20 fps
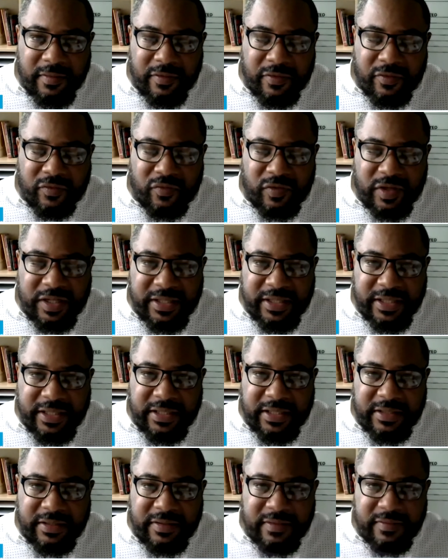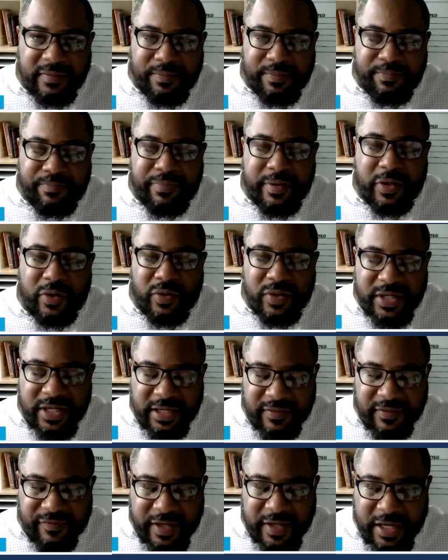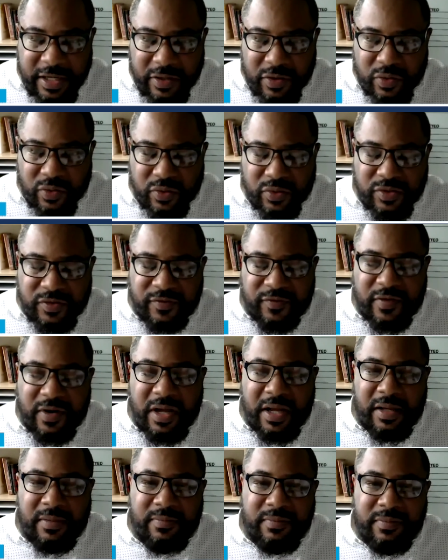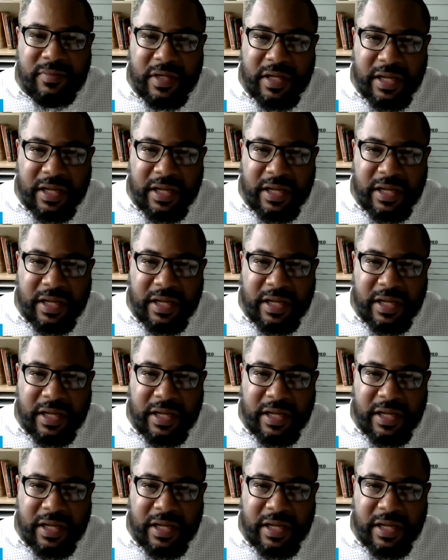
really building vehicles from